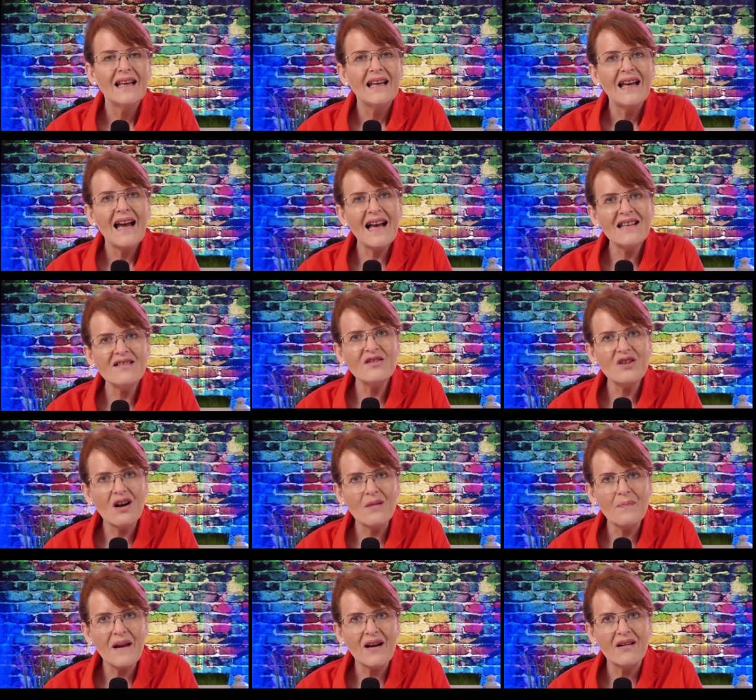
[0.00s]
As a
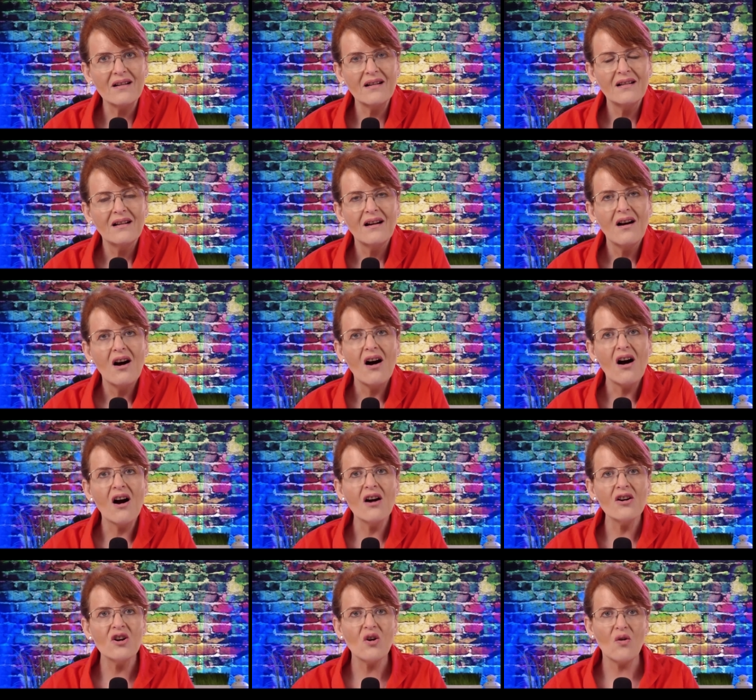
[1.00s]
dog parent,
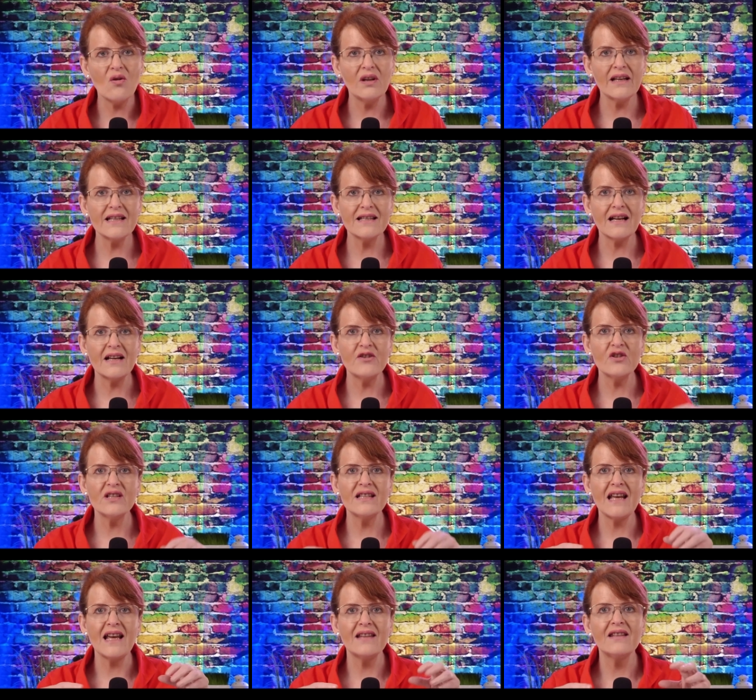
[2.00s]
our goal is to
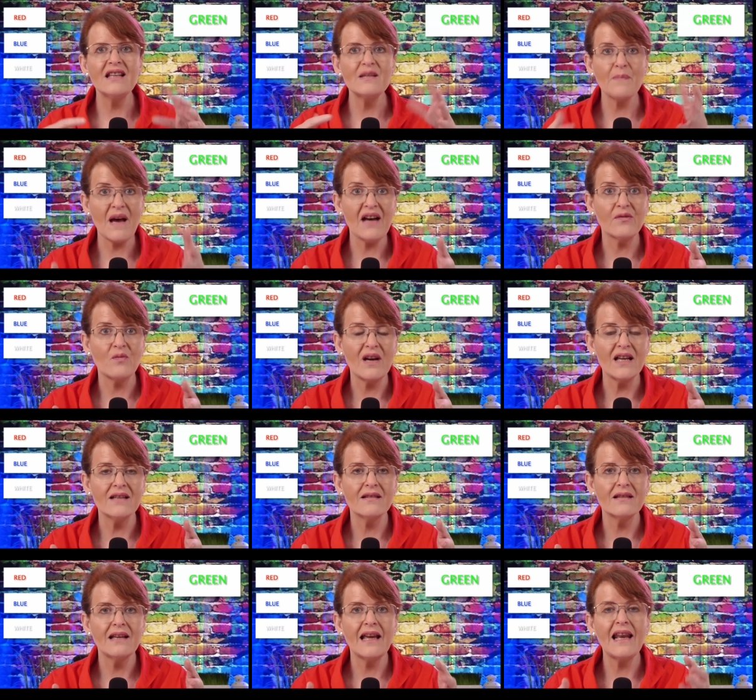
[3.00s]
understand these
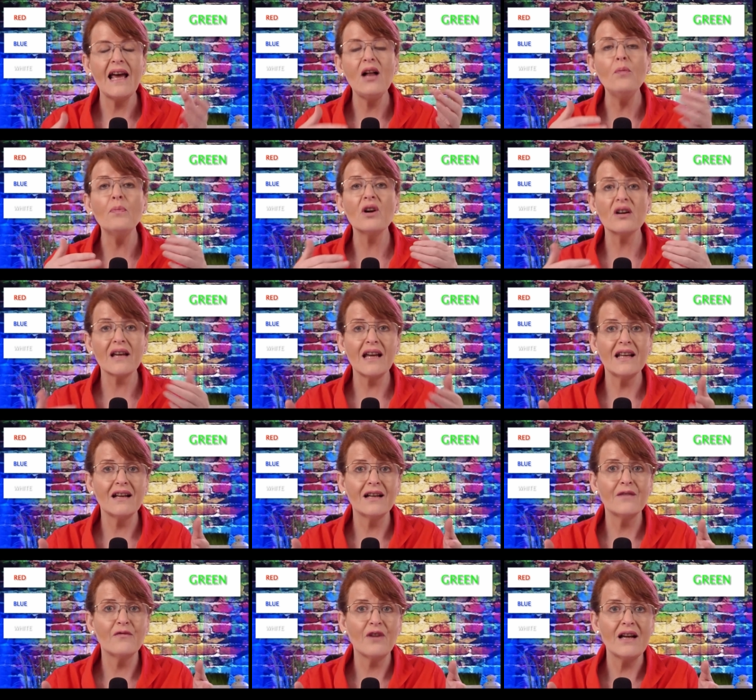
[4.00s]
pathways and help our
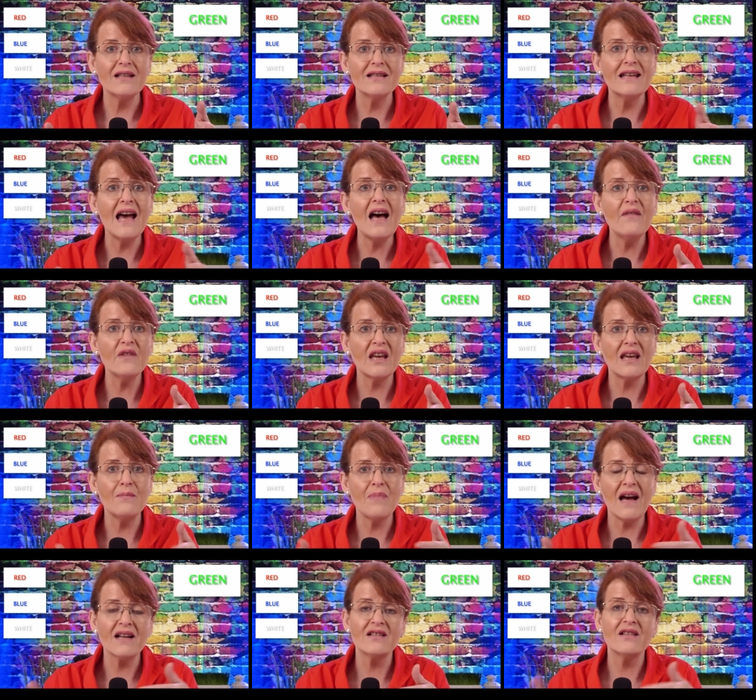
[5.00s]
canine friends navigate
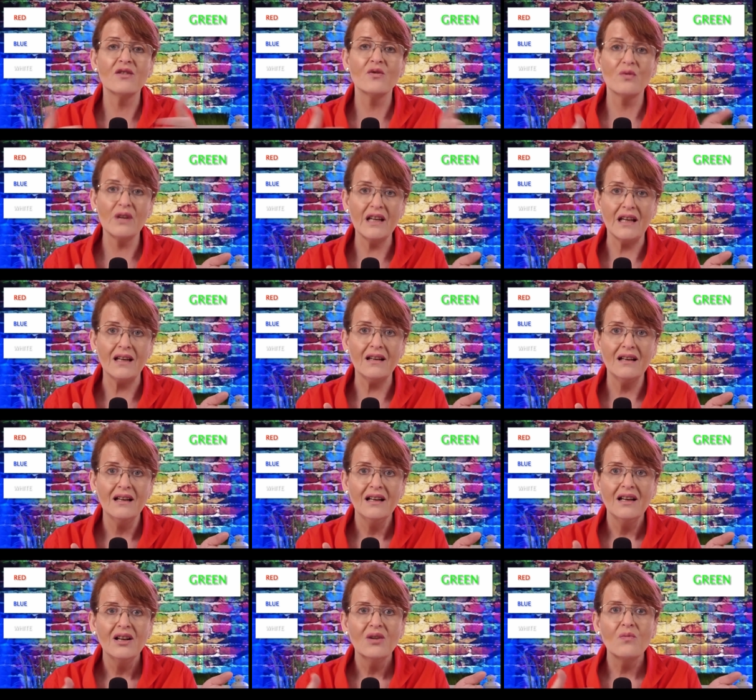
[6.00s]
back to the green
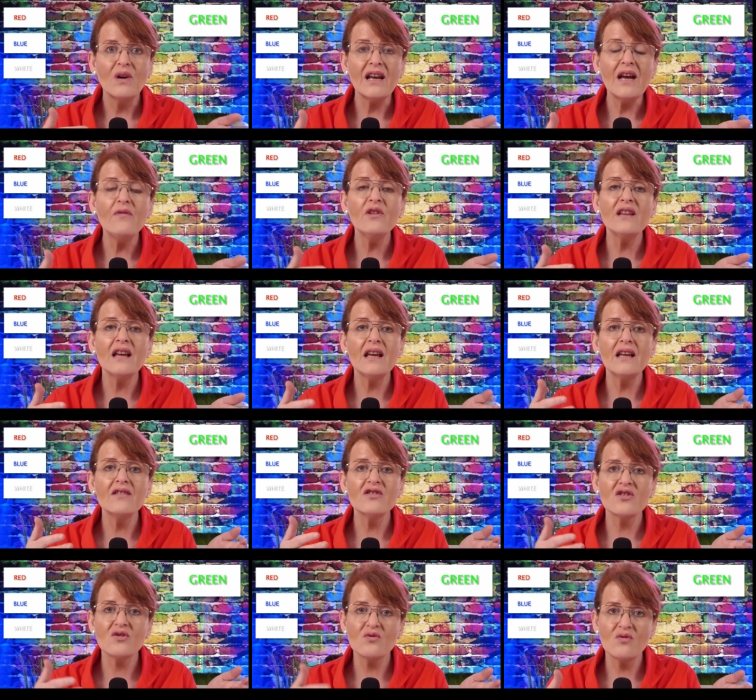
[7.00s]
whenever they
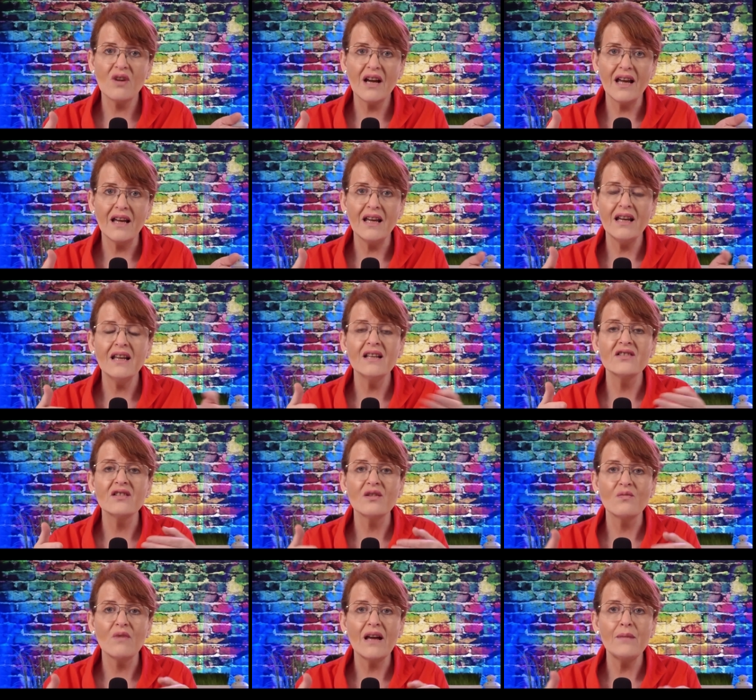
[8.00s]
stray into
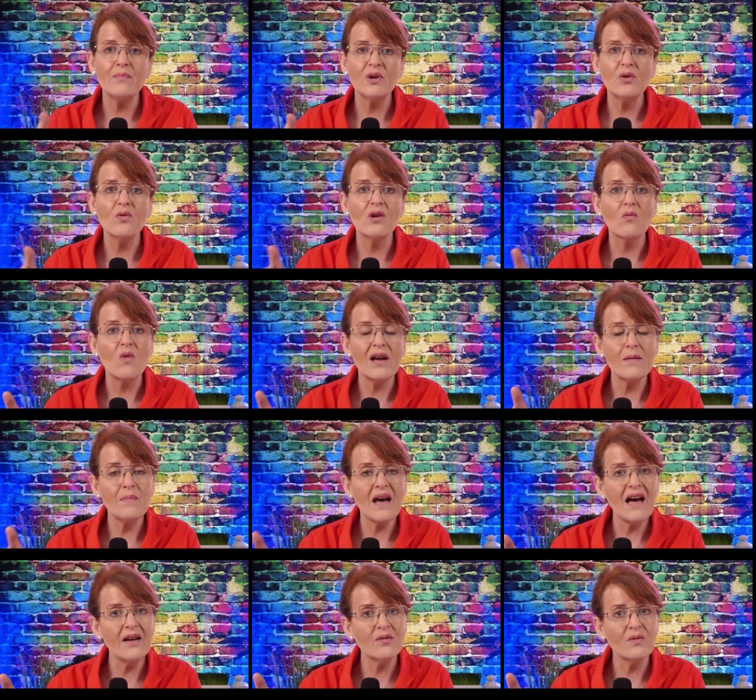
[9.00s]
the red, blue, or white
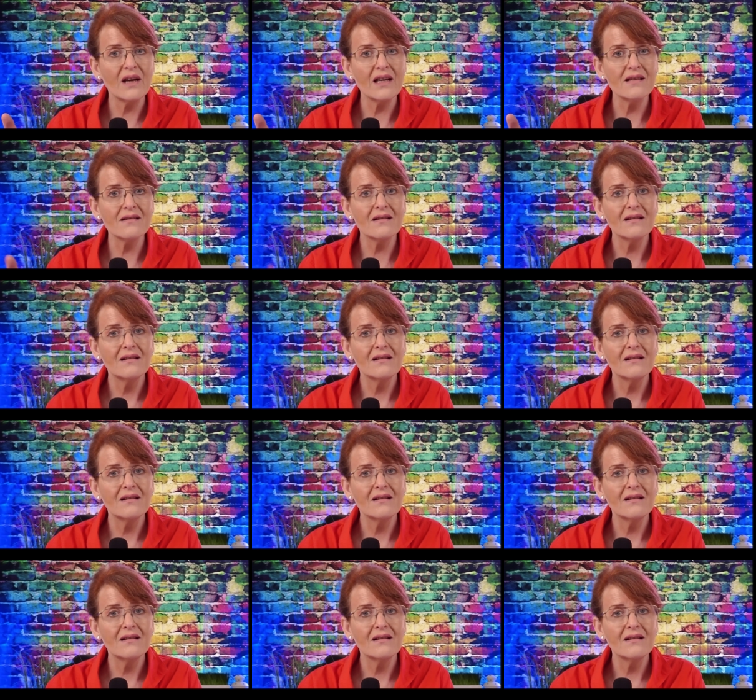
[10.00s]
pathways.